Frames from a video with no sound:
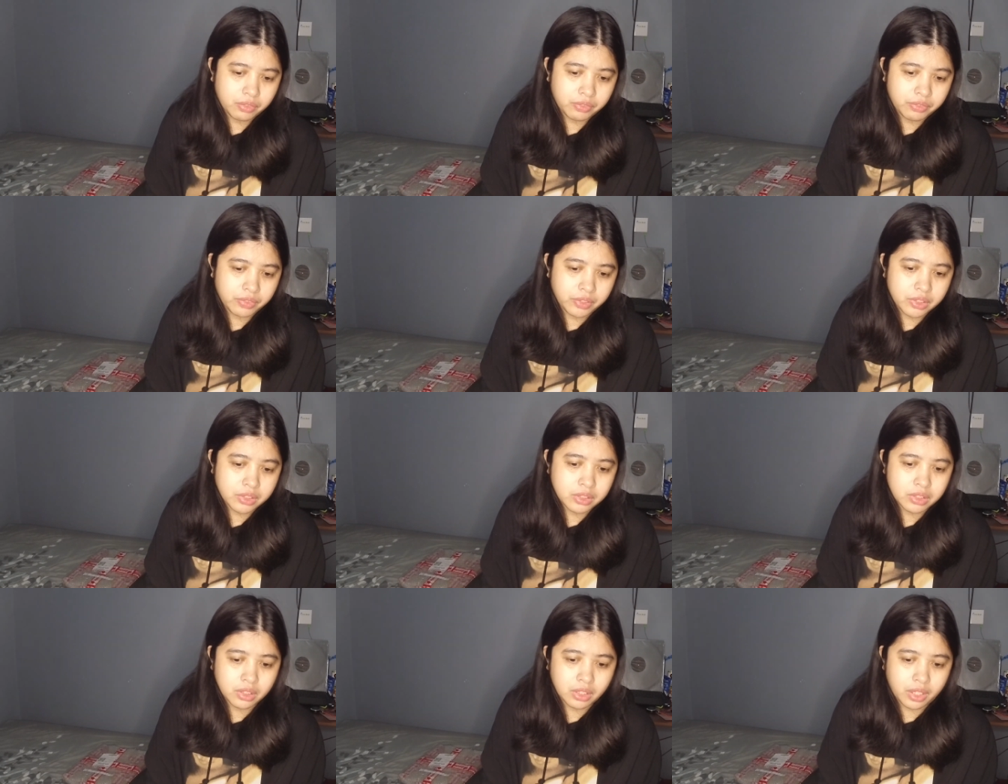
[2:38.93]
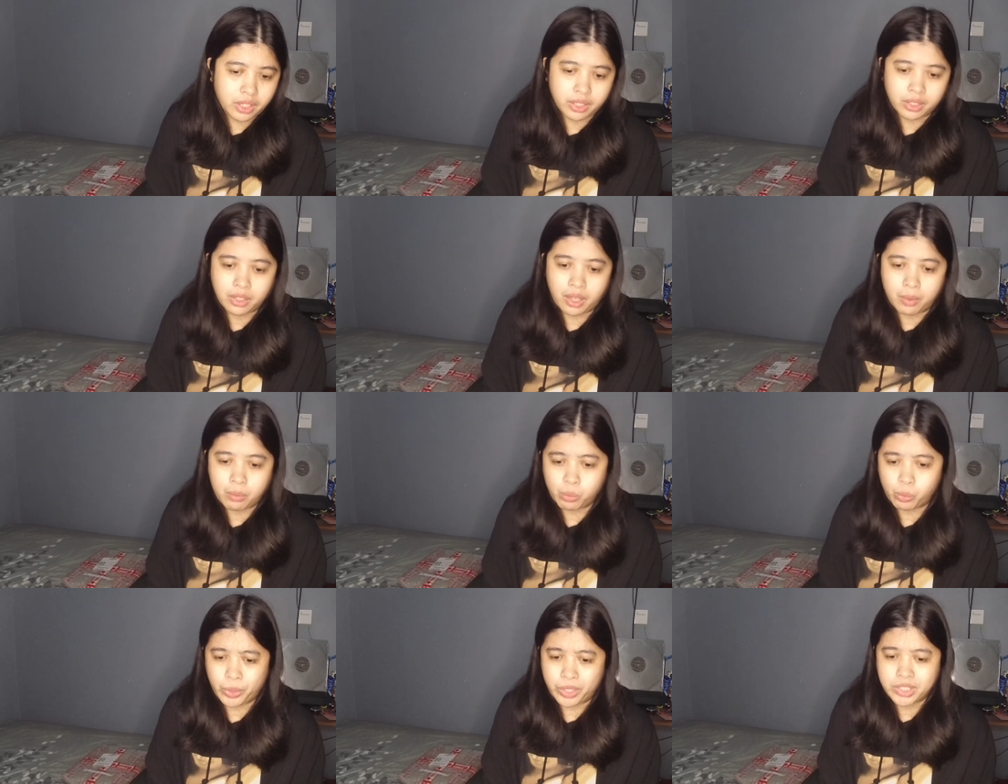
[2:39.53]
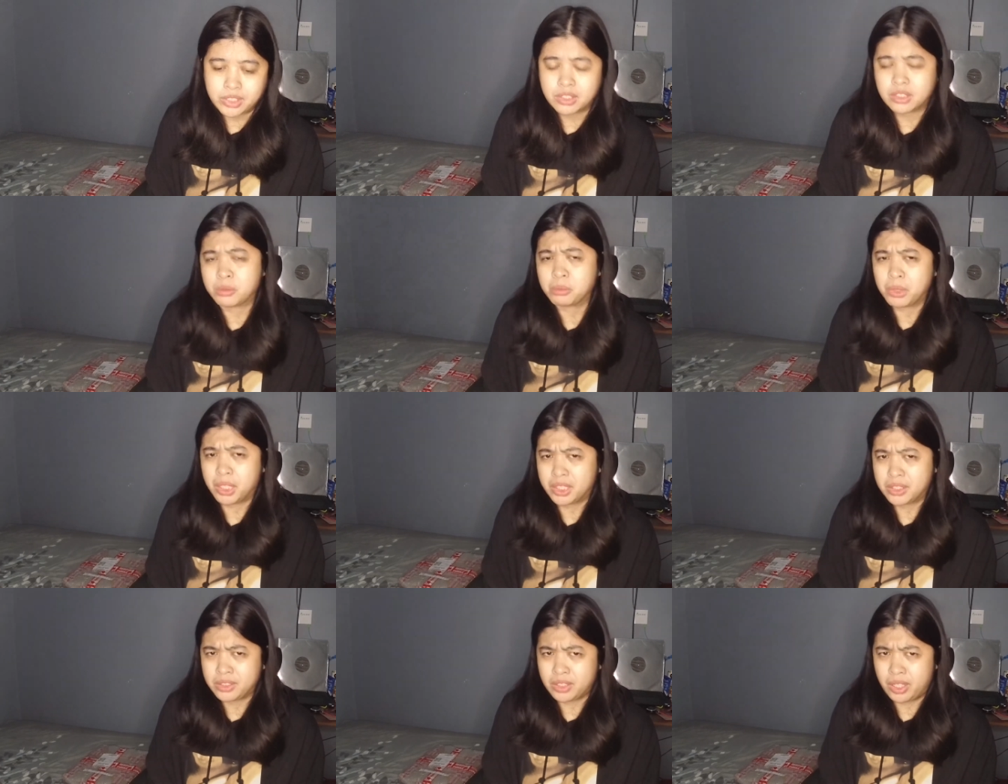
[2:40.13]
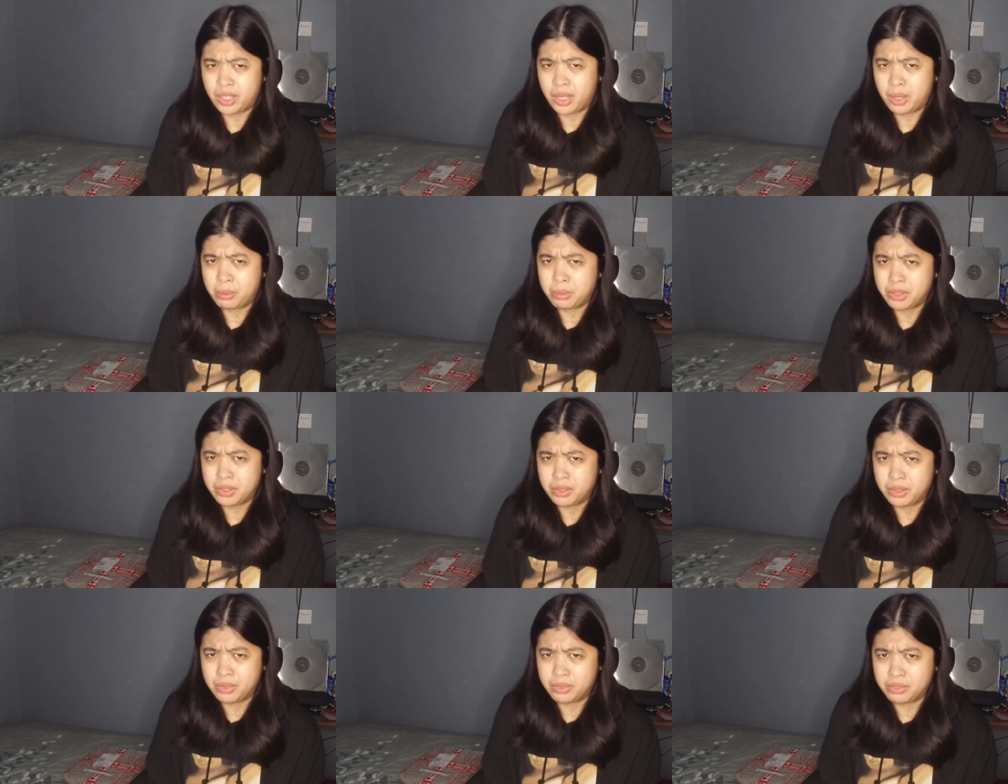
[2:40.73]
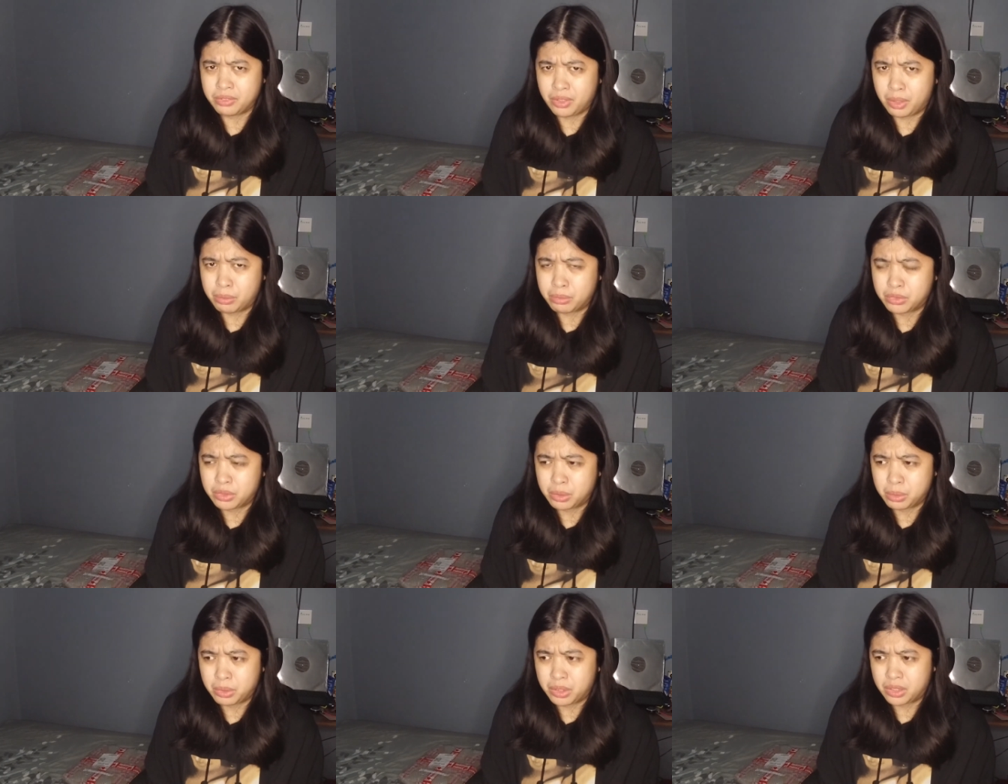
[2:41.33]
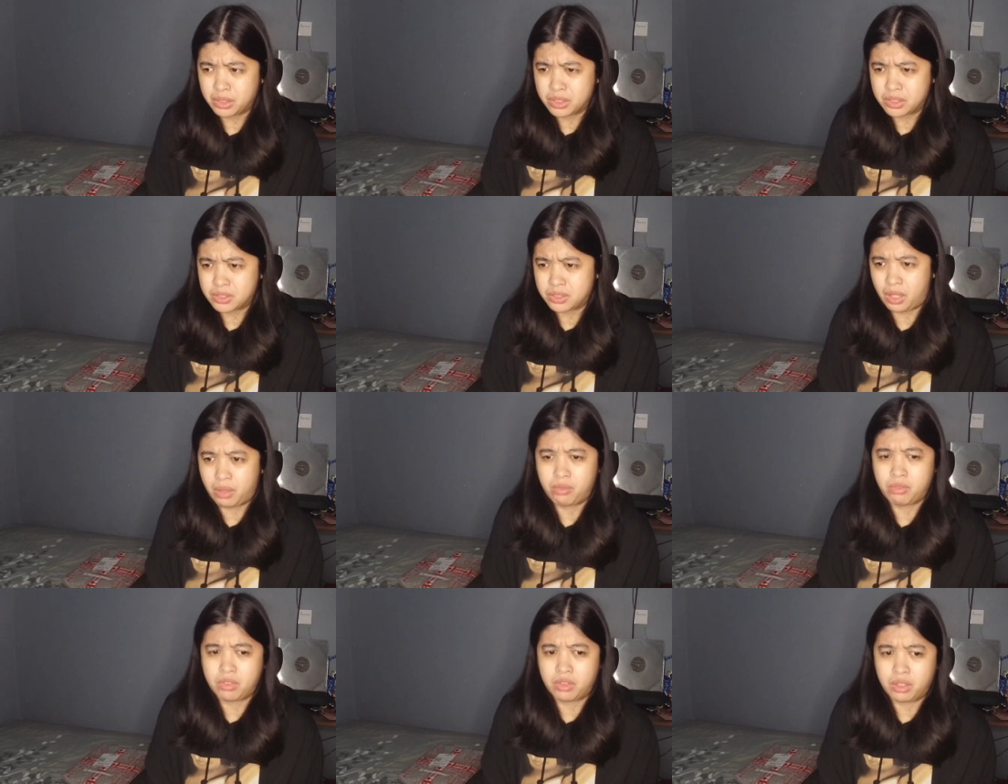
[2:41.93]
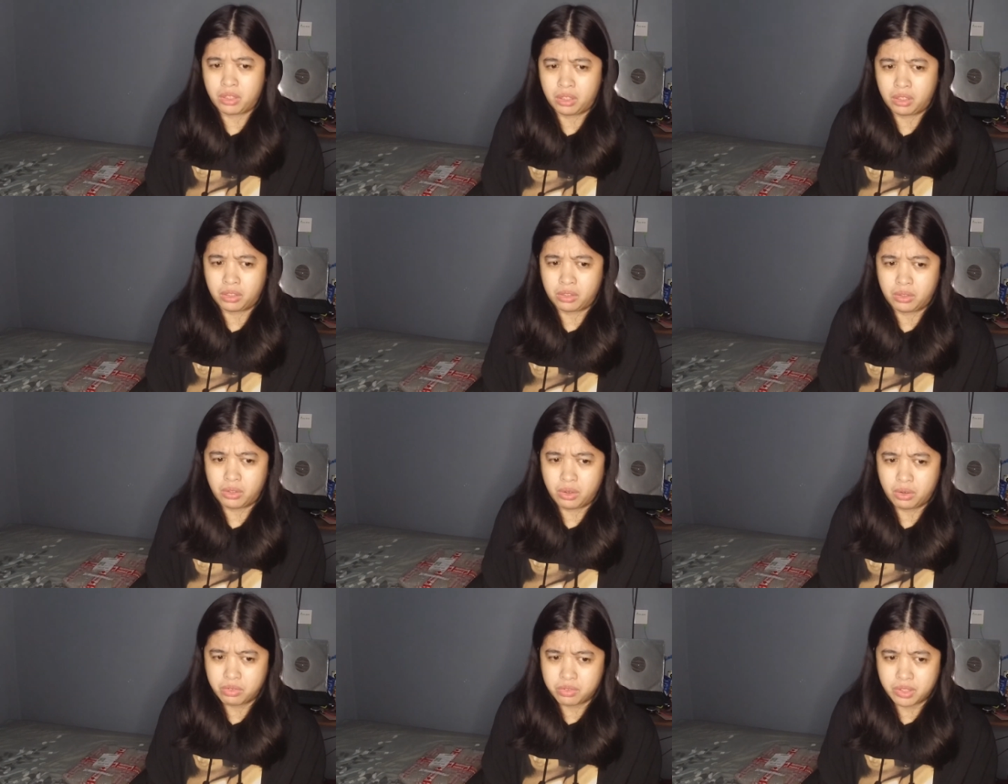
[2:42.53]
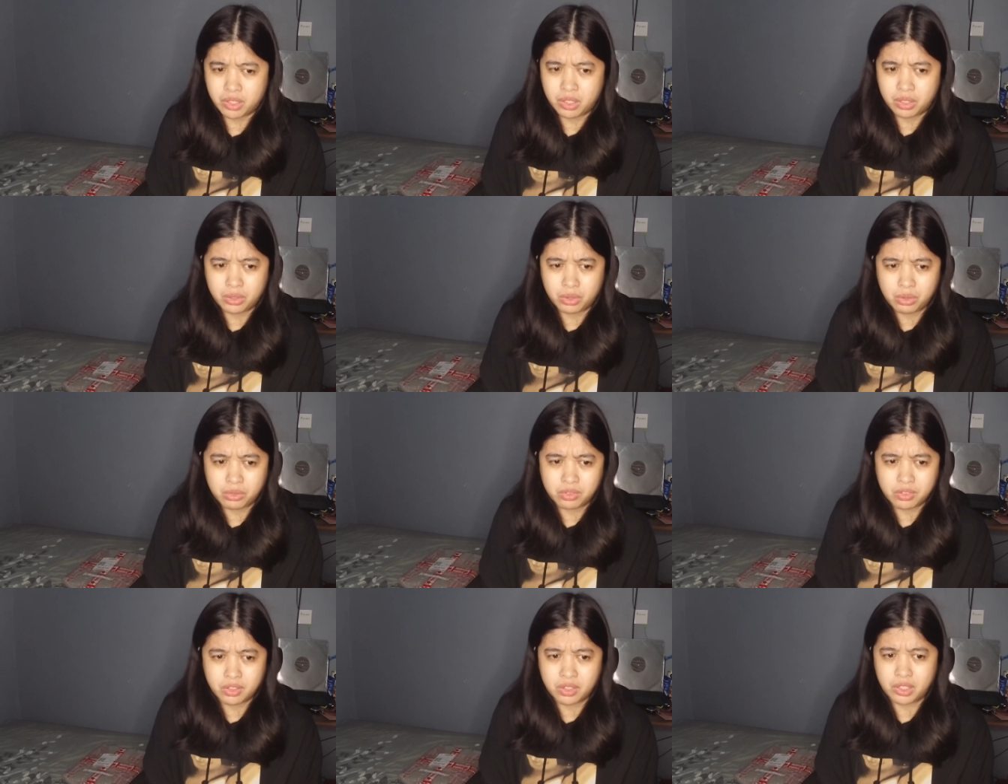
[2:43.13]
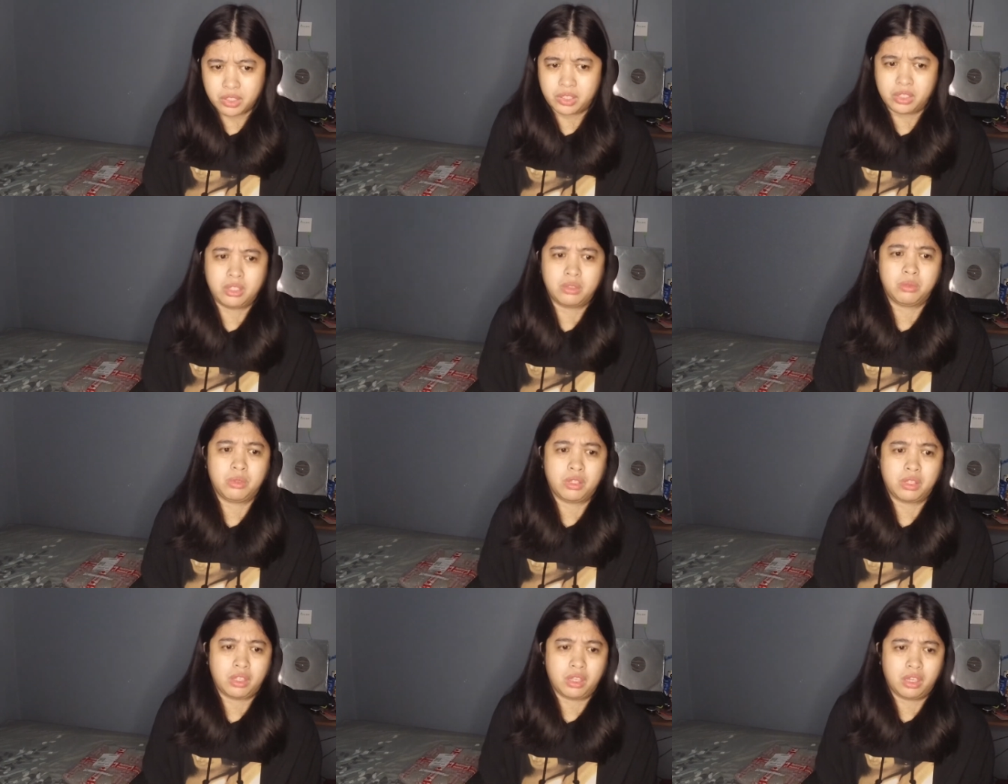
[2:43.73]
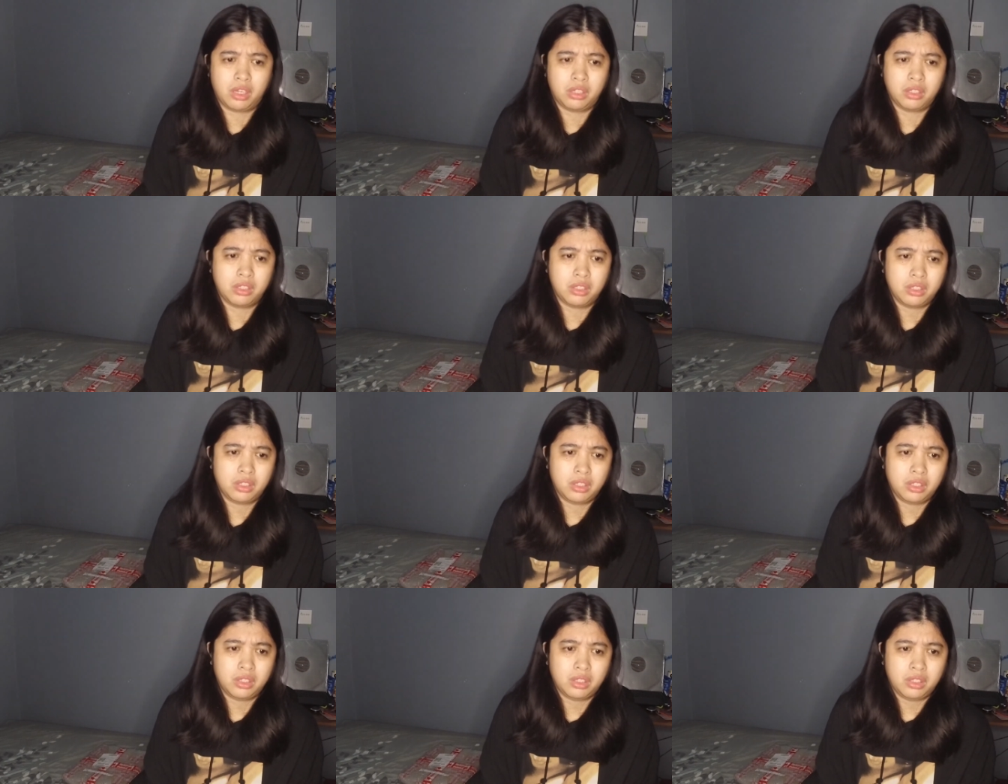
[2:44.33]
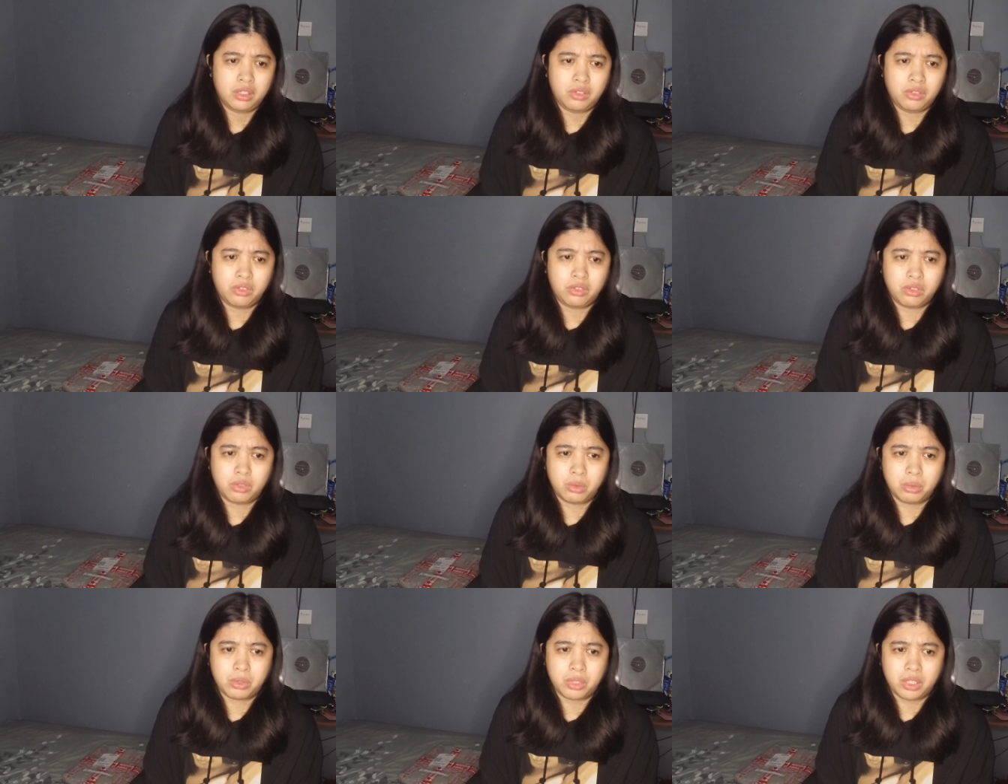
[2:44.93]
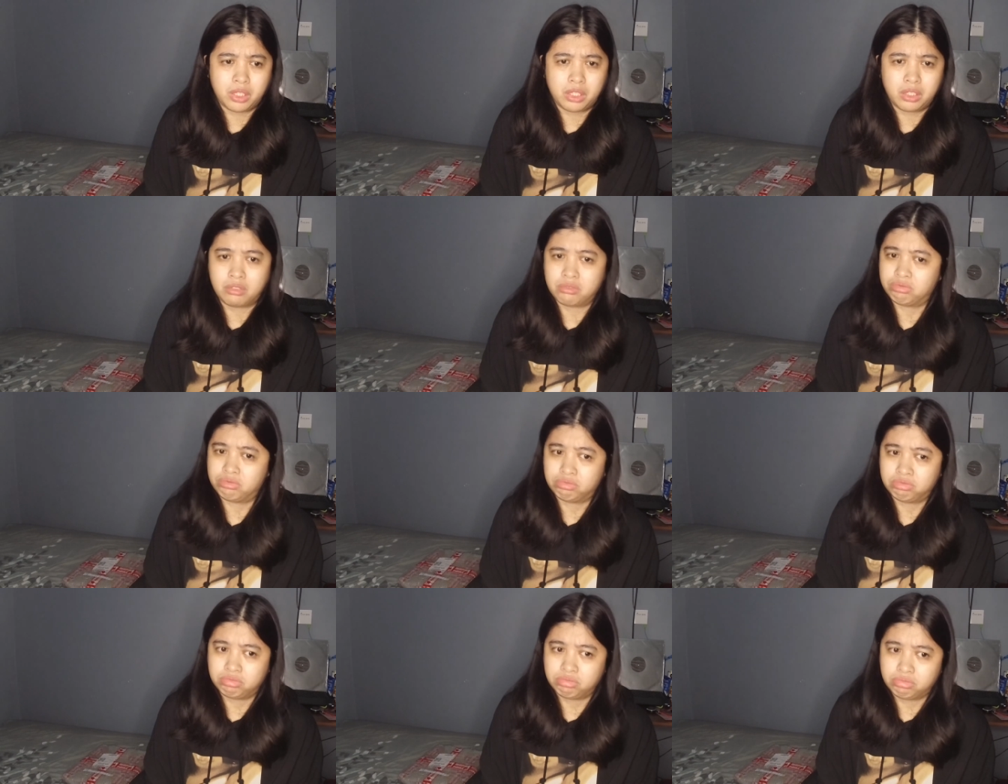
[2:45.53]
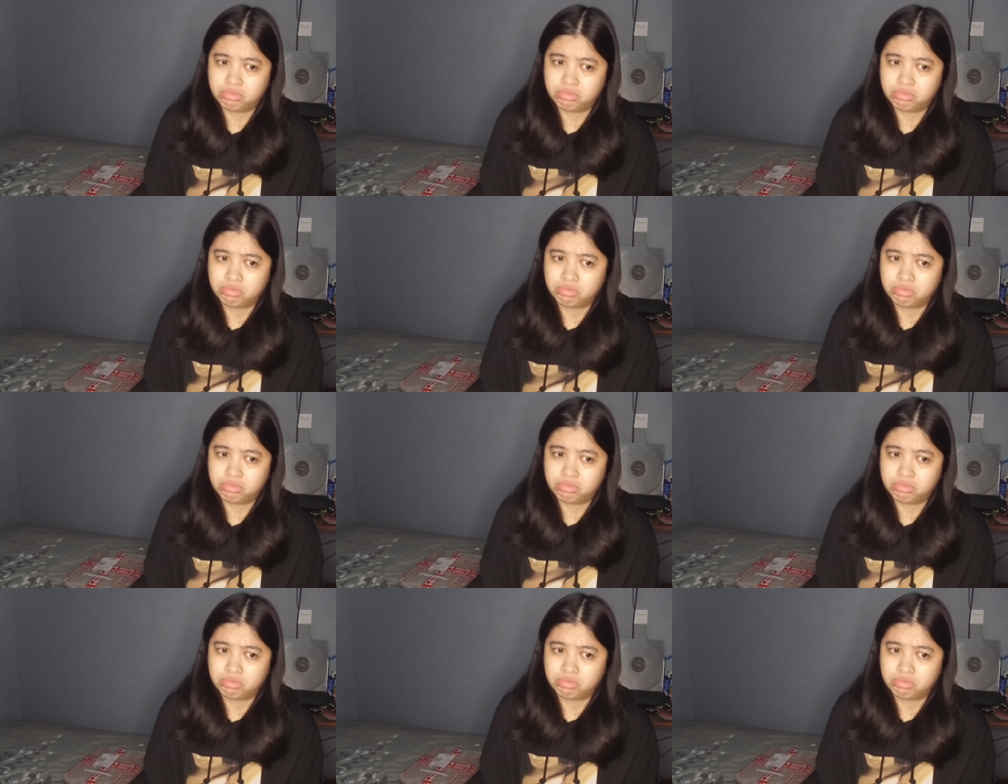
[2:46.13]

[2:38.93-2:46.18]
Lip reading: feels like I'm wasting my time if I'm doing the same thing over and over again without doing